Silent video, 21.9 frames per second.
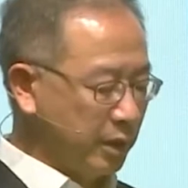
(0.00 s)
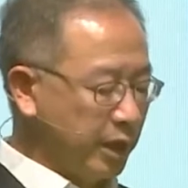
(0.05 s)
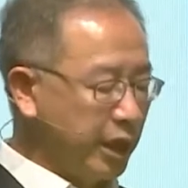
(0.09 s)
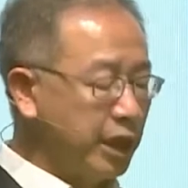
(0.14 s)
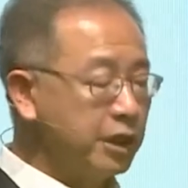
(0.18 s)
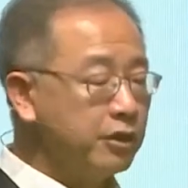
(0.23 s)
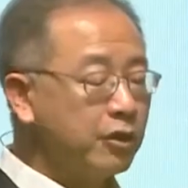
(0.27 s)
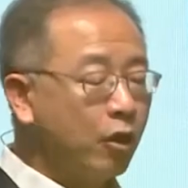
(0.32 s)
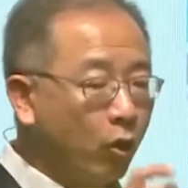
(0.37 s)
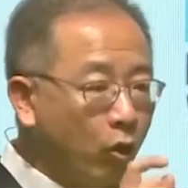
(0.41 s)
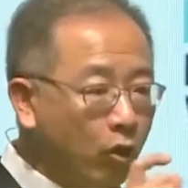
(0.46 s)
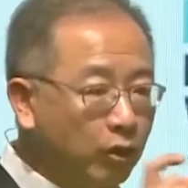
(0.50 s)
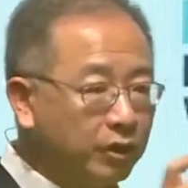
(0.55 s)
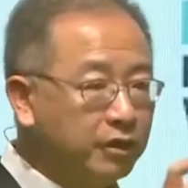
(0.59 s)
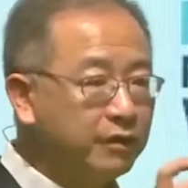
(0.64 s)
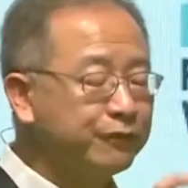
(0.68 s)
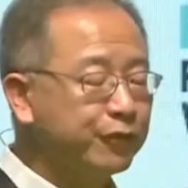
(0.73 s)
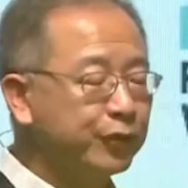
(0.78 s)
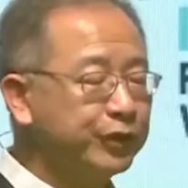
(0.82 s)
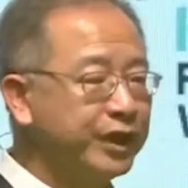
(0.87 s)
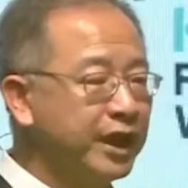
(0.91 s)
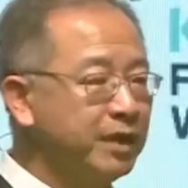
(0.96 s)
In order
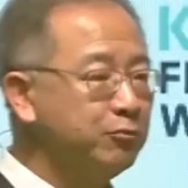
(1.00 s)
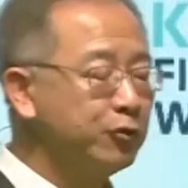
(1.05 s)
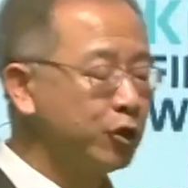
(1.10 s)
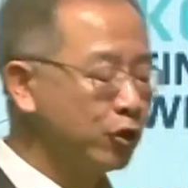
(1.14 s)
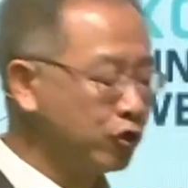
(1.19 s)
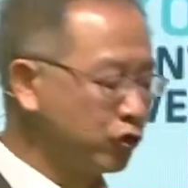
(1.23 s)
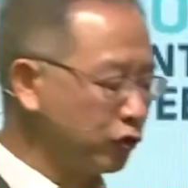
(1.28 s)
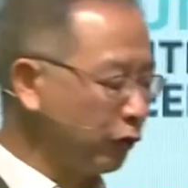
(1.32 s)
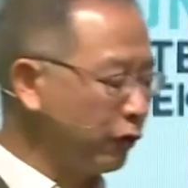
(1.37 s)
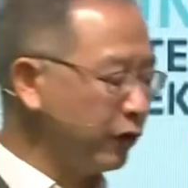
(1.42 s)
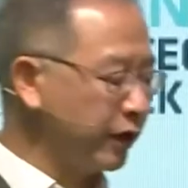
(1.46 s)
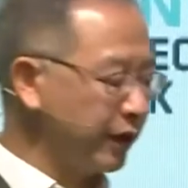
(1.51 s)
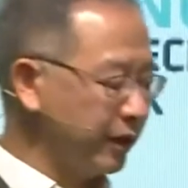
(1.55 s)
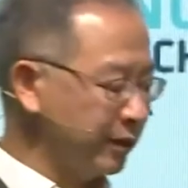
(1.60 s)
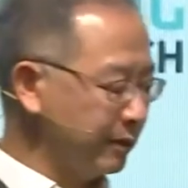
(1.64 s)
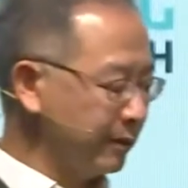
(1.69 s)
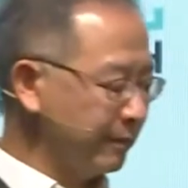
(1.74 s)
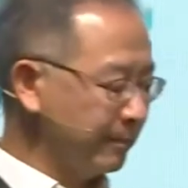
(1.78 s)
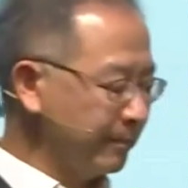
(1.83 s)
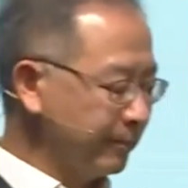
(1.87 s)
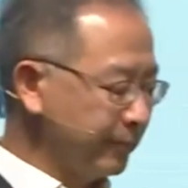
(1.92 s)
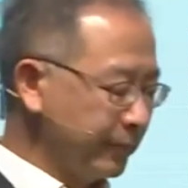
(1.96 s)
for them to join,
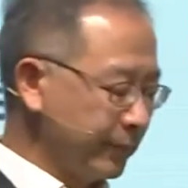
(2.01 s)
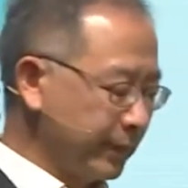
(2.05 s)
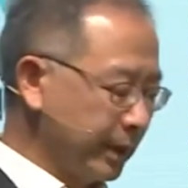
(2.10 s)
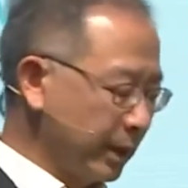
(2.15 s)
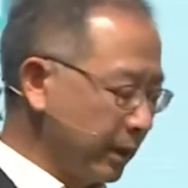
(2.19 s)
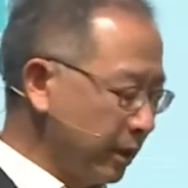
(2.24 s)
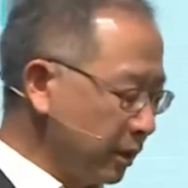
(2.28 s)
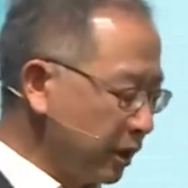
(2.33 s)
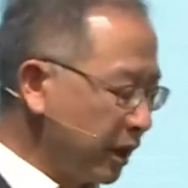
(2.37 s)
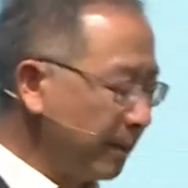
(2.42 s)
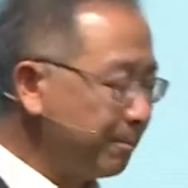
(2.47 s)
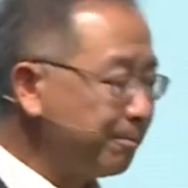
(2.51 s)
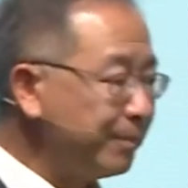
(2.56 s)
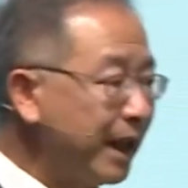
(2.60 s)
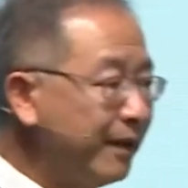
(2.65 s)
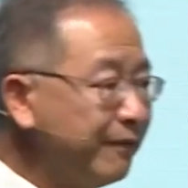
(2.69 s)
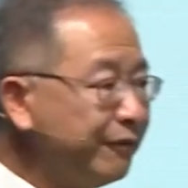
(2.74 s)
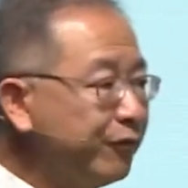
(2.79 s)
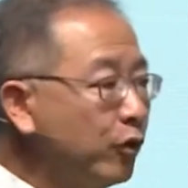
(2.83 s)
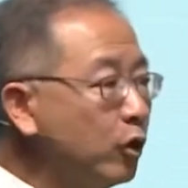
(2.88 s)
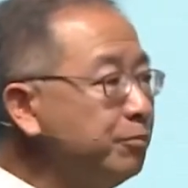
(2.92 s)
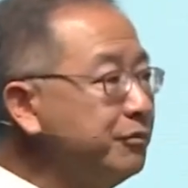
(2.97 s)
the
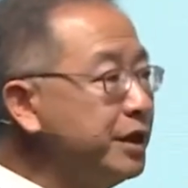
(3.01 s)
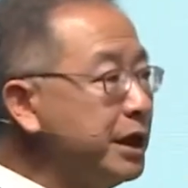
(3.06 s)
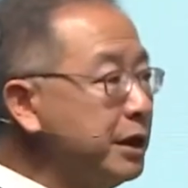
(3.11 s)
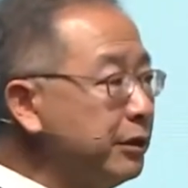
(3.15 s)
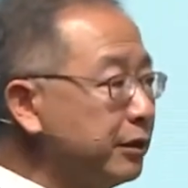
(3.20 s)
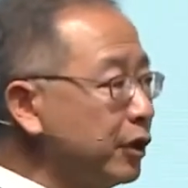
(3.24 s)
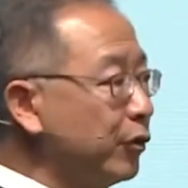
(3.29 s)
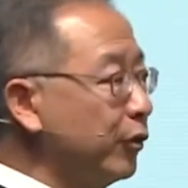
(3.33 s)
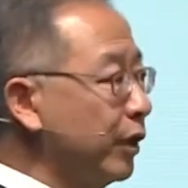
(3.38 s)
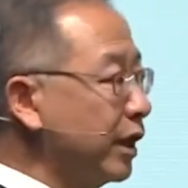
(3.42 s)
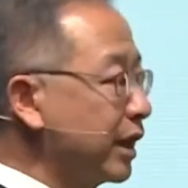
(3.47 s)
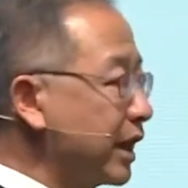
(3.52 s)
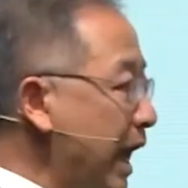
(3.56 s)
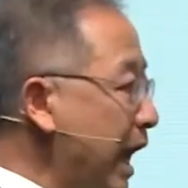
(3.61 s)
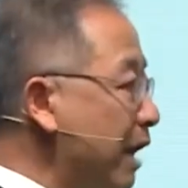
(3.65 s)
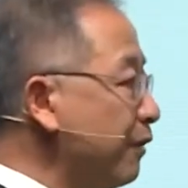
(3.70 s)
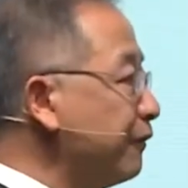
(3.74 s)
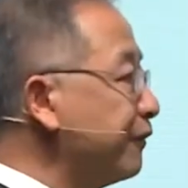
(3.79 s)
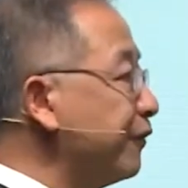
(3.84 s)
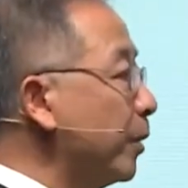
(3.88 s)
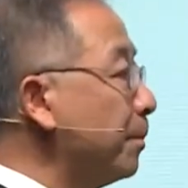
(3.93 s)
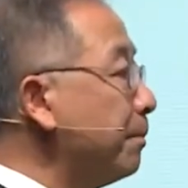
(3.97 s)
platform needs to
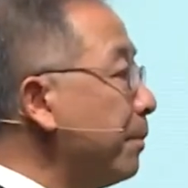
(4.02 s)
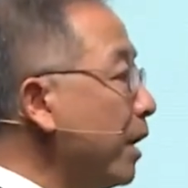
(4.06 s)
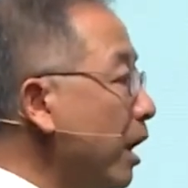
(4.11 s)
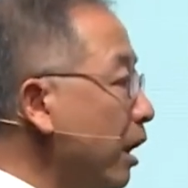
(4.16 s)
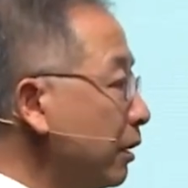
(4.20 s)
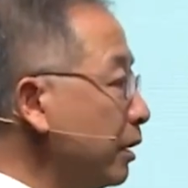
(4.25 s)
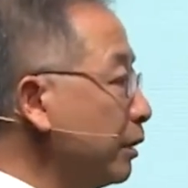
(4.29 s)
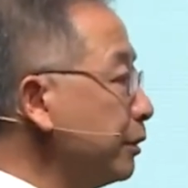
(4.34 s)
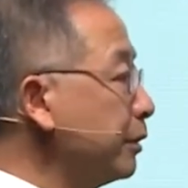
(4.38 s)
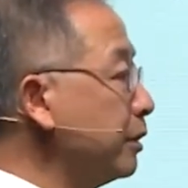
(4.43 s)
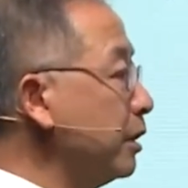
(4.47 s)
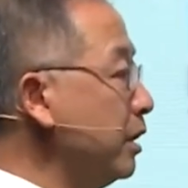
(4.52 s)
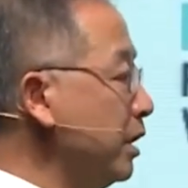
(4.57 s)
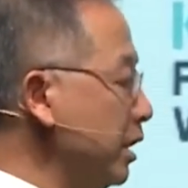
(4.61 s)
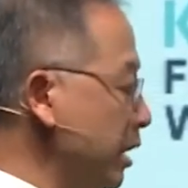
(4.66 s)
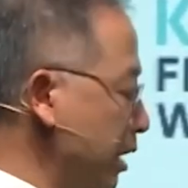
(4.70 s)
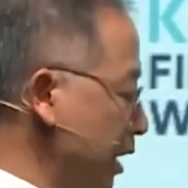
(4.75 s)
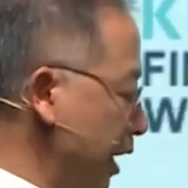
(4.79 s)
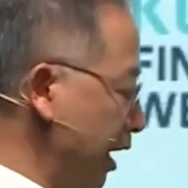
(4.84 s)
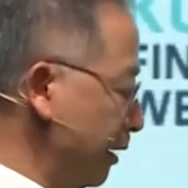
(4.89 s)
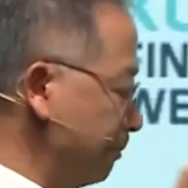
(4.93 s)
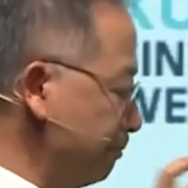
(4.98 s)
account for policy
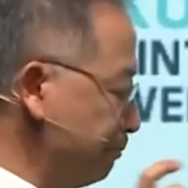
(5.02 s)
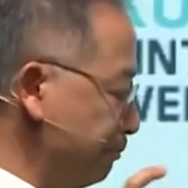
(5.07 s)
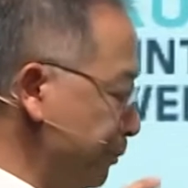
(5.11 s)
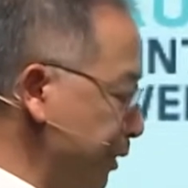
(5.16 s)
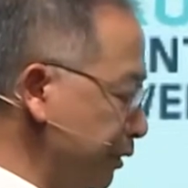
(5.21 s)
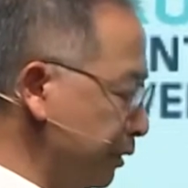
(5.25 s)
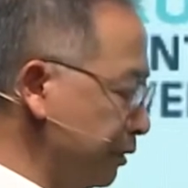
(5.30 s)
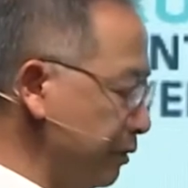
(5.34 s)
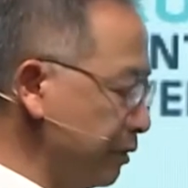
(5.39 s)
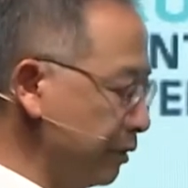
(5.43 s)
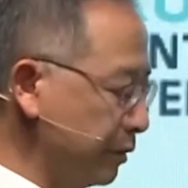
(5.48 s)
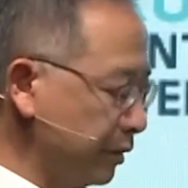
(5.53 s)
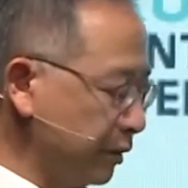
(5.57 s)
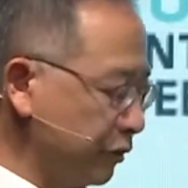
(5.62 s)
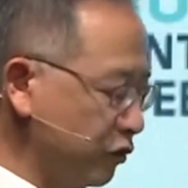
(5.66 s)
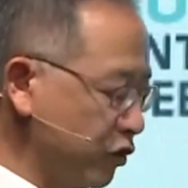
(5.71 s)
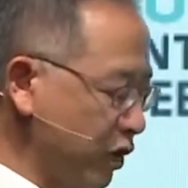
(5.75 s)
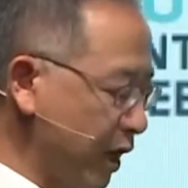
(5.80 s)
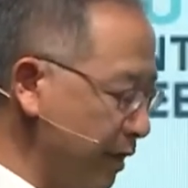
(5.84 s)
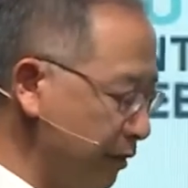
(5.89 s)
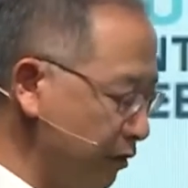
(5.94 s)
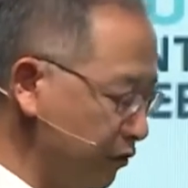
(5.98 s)
and business
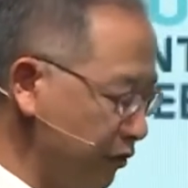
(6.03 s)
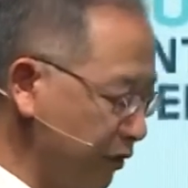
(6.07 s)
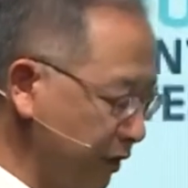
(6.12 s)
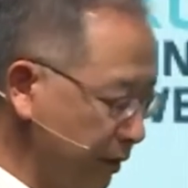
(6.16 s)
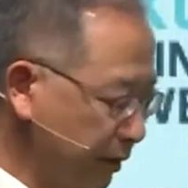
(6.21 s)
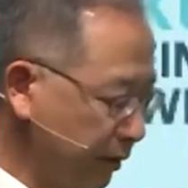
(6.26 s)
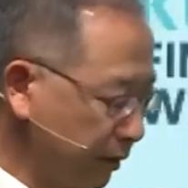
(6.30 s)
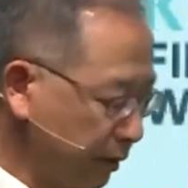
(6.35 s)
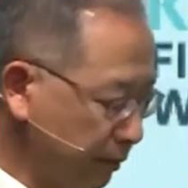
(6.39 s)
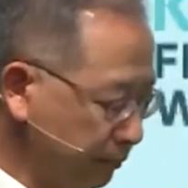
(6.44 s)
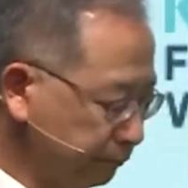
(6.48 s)
challenges.